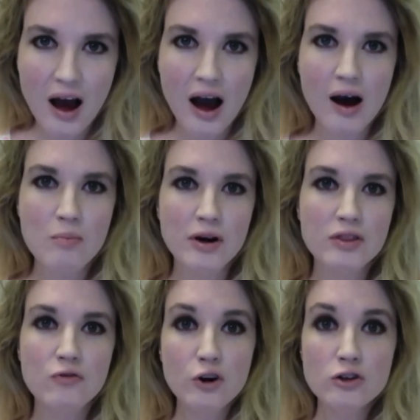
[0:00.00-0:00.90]
Uh, but
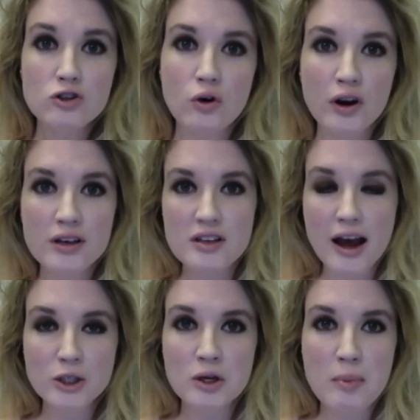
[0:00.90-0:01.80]
the first story is
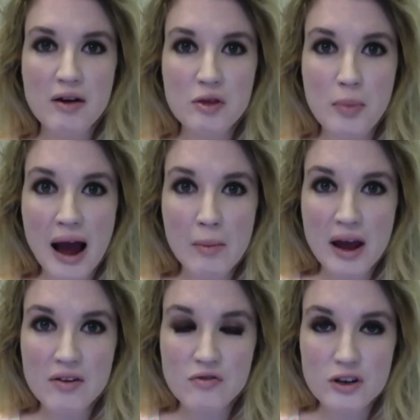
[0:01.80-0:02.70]
actually about the
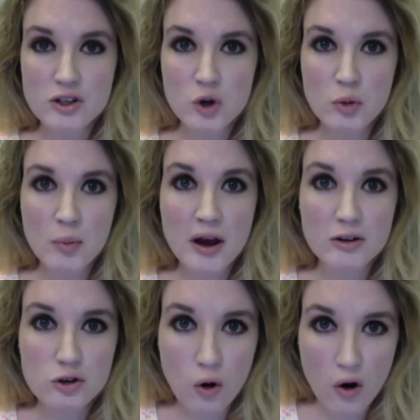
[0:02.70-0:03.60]
Batman v
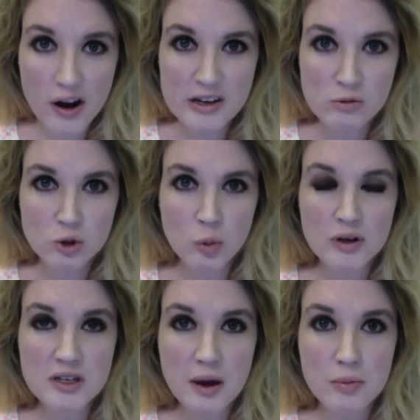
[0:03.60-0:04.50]
Superman toys, which will
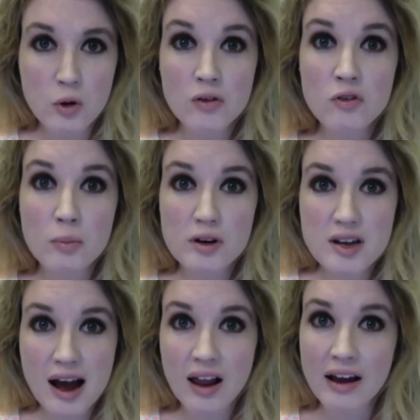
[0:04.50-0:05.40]
be debuting from
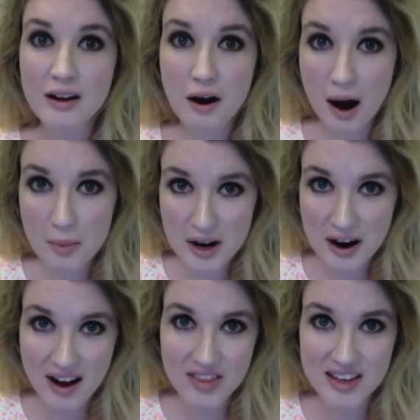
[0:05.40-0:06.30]
Mattel at Comic
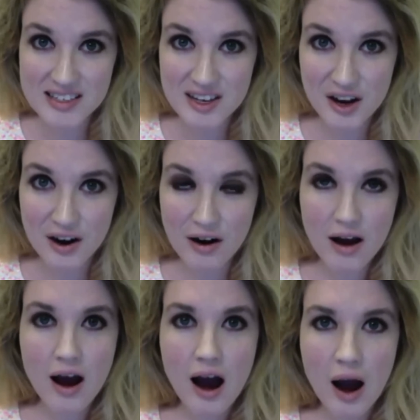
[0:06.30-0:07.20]
Con this year.
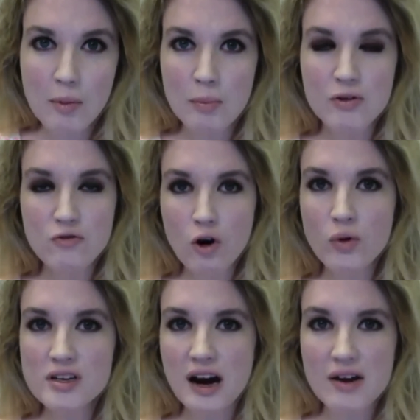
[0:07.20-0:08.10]
Uh, but before
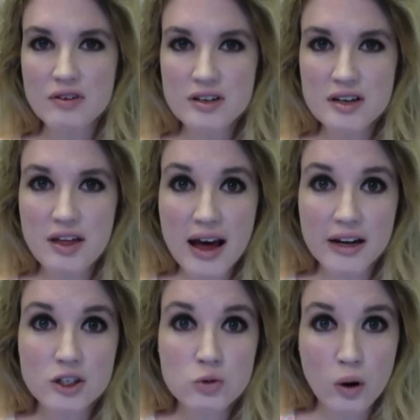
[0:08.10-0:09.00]
we dive into that, I
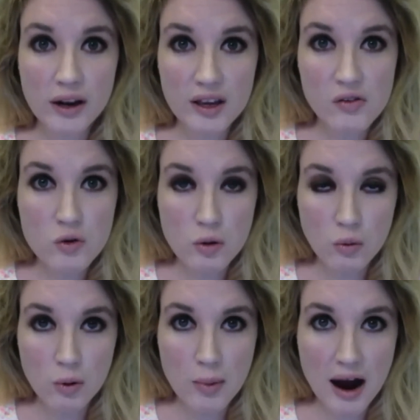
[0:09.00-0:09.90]
just want to give you a
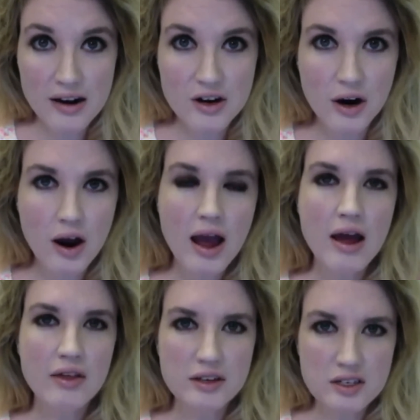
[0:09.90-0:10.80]
reminder
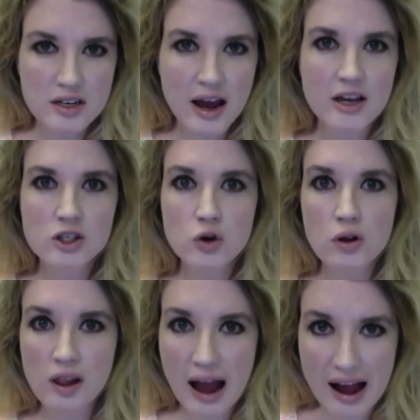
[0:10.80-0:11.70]
that today is
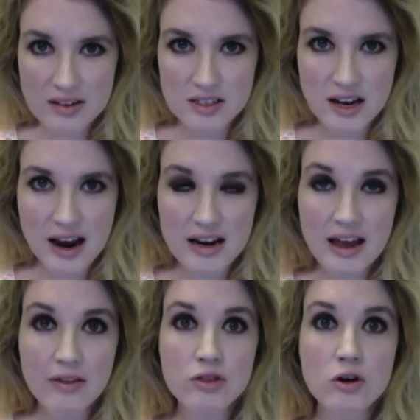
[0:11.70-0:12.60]
your last day to
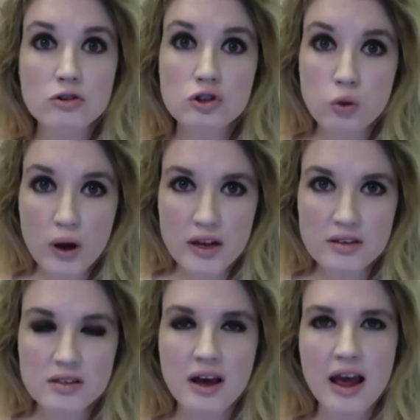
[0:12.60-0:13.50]
get in those
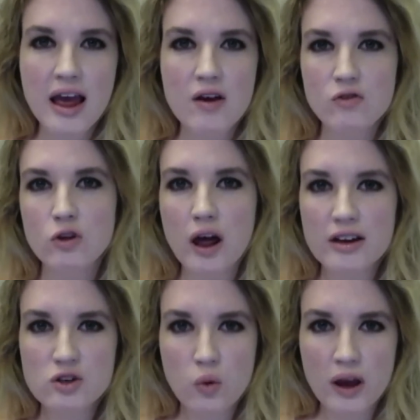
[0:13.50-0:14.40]
tweets if you'd
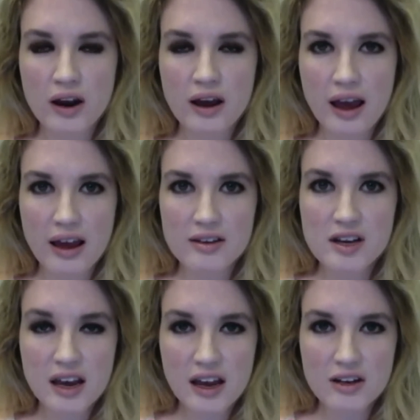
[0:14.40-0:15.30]
like to win a
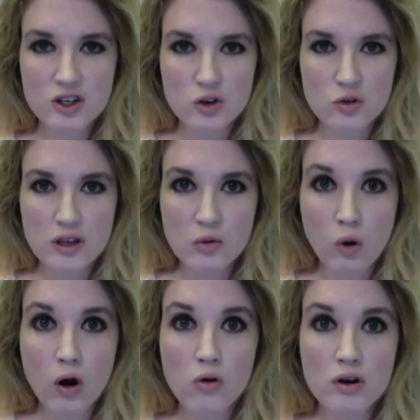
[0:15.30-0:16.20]
ticket to the
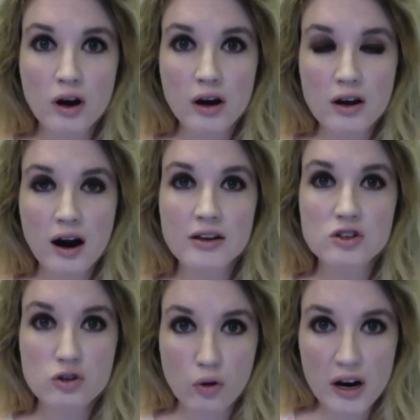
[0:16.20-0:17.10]
Rogue Cut
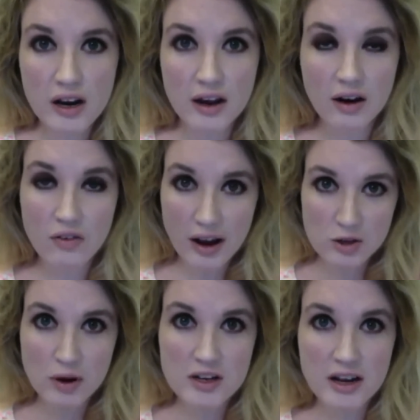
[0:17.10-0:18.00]
screening of
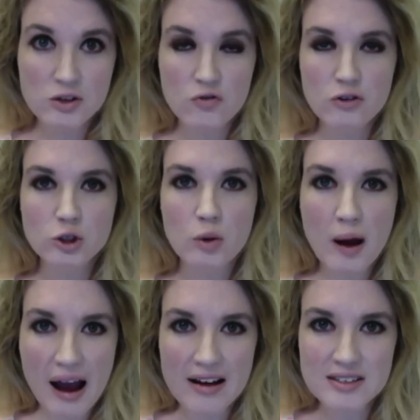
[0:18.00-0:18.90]
X Men Days of Future
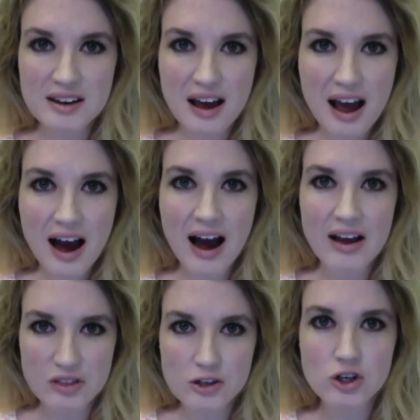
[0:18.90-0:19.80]
Past uh,
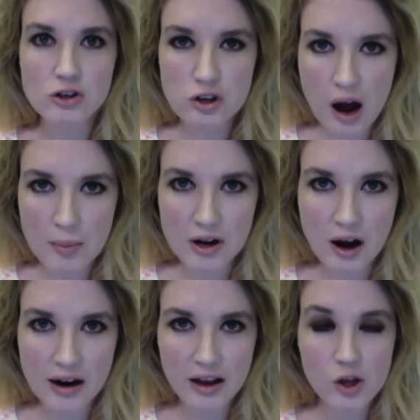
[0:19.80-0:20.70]
at this year's Comic
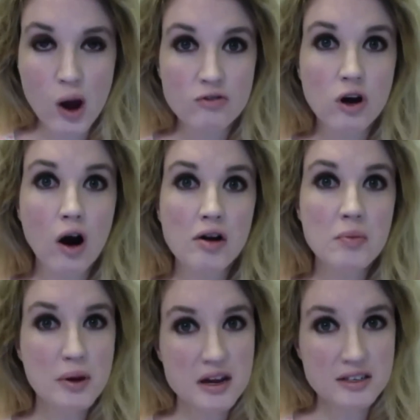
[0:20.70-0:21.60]
Con, again, you have to
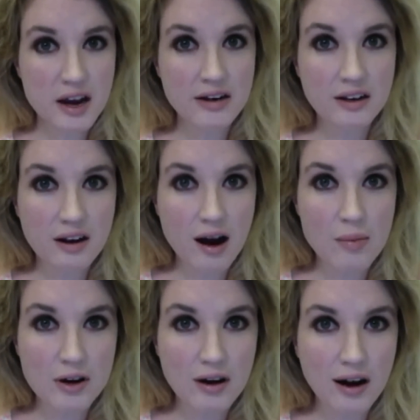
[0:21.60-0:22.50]
already be attending
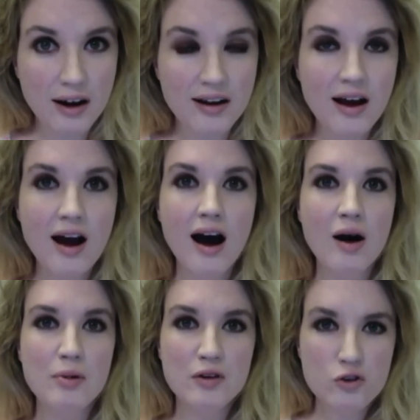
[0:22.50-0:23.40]
Comic Con,
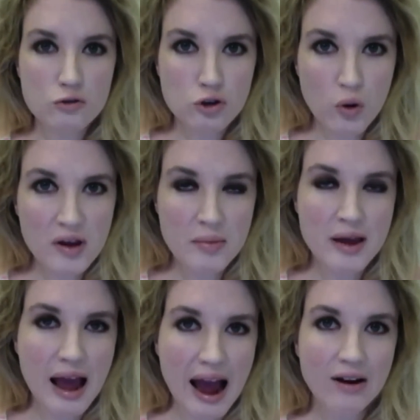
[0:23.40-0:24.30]
uh, but if you tweet
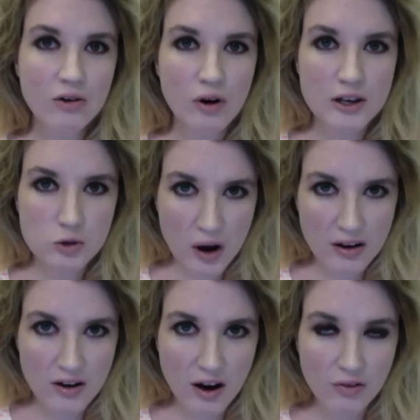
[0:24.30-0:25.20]
me at Grace
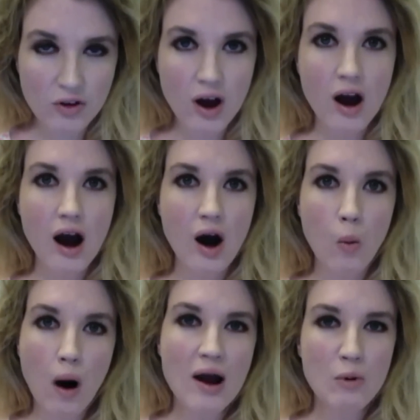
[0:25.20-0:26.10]
Randolph, uh,
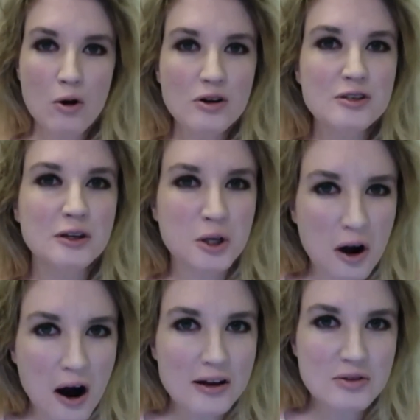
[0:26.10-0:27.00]
why Rogue is such an
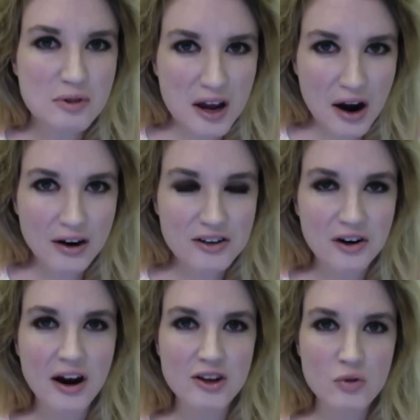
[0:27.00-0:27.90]
awesome
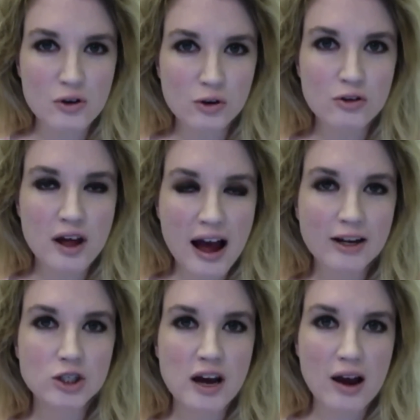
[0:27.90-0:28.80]
character, and you include the
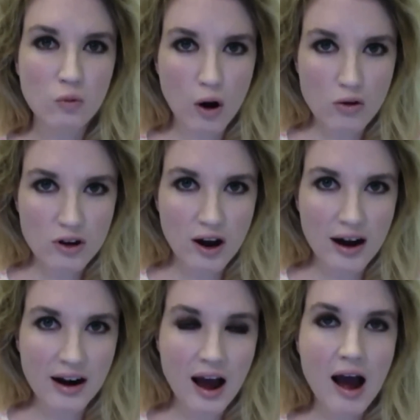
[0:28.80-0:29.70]
hashtag Rogue
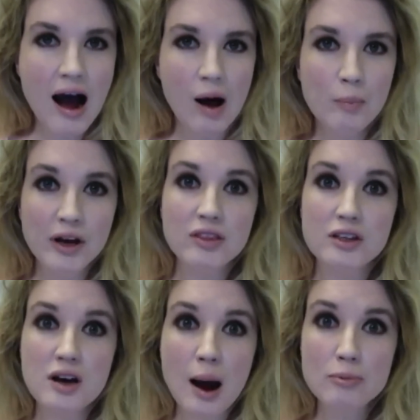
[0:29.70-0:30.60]
Cut, I'll pick the
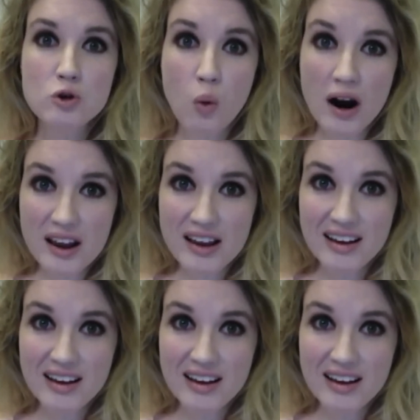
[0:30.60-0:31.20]
top 20